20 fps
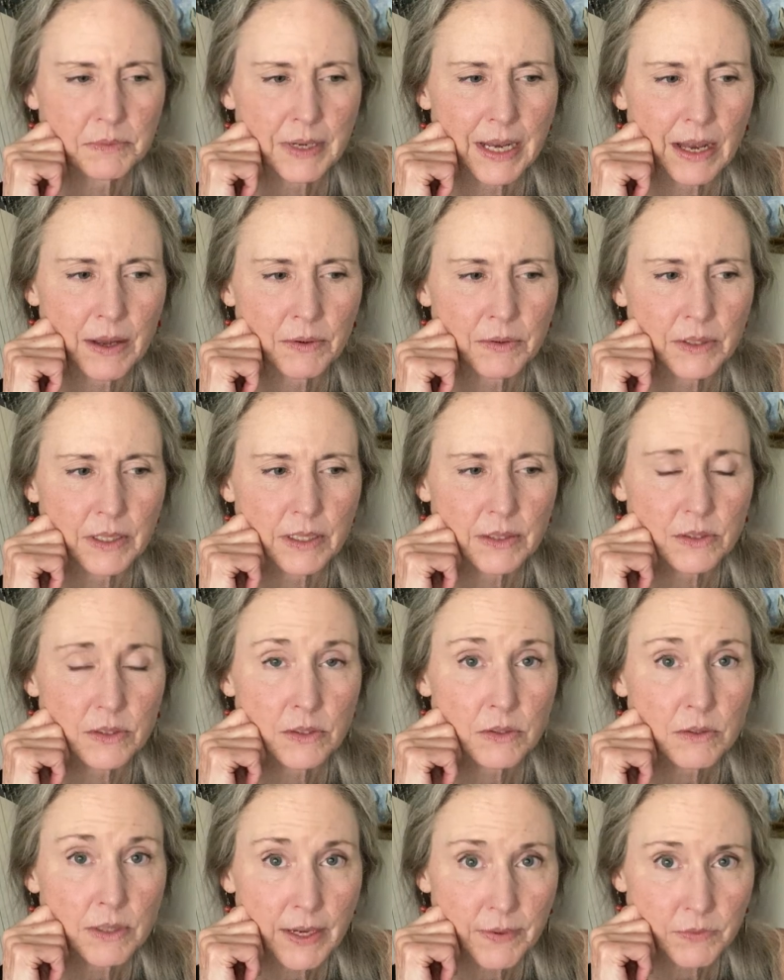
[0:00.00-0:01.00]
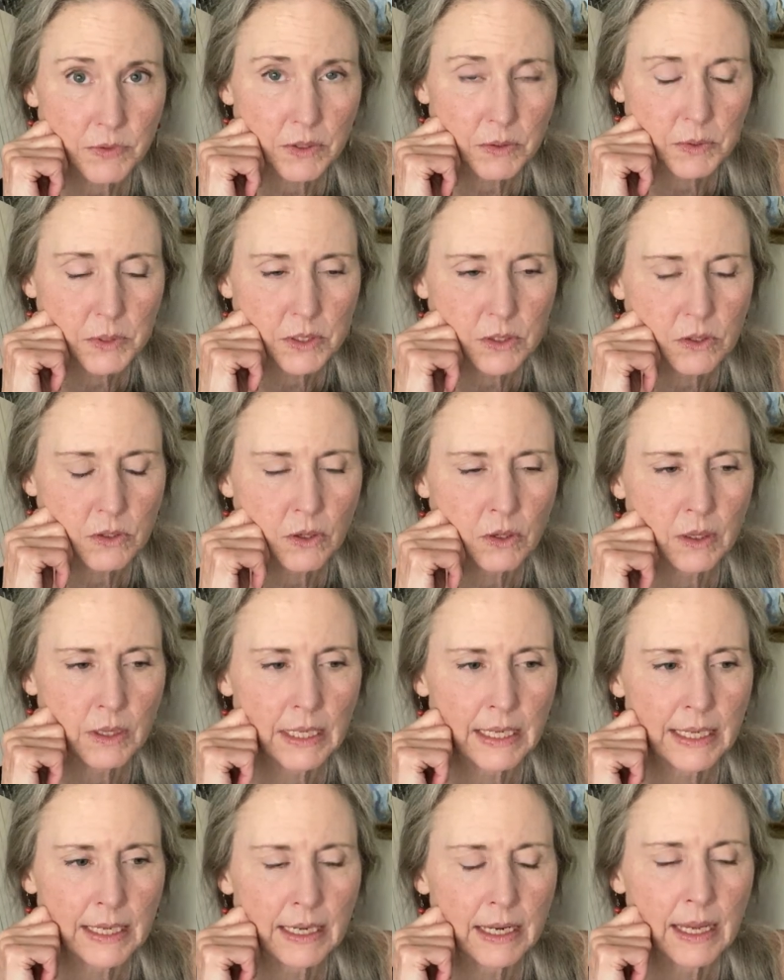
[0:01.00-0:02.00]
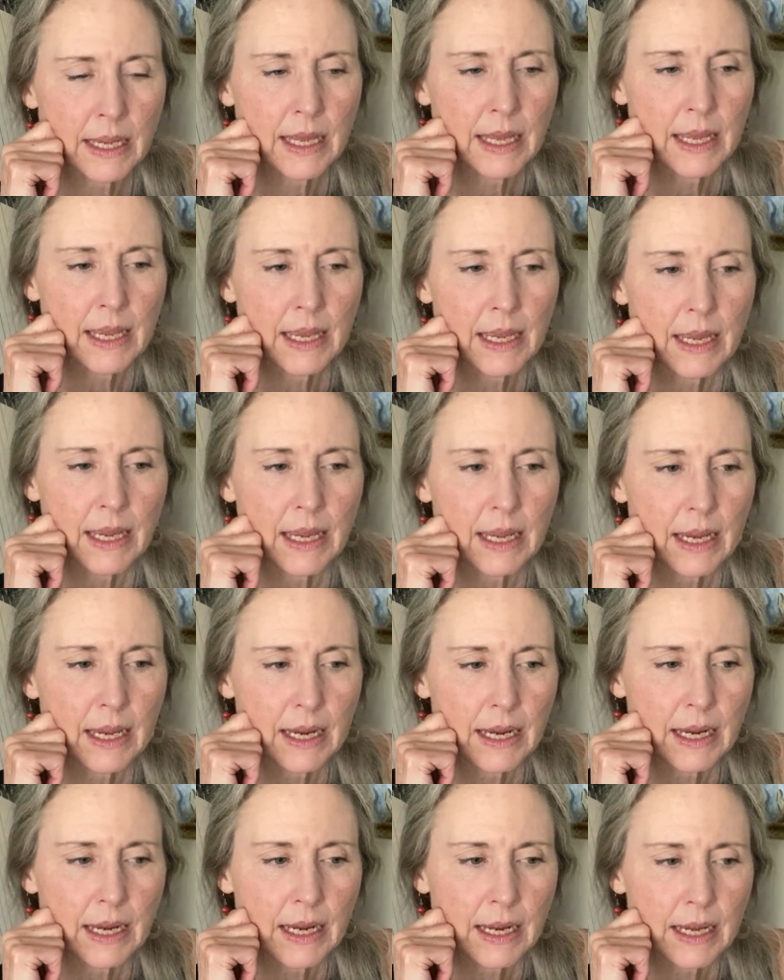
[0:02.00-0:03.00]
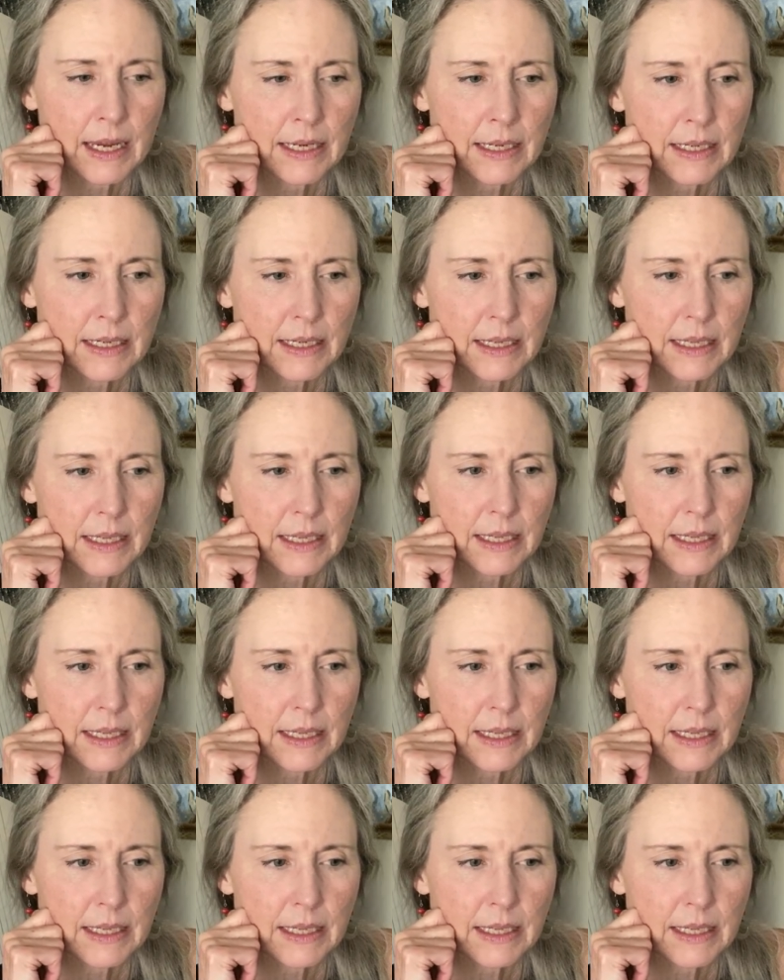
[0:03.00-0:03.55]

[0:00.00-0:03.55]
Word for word: found it soon after it was stolen, and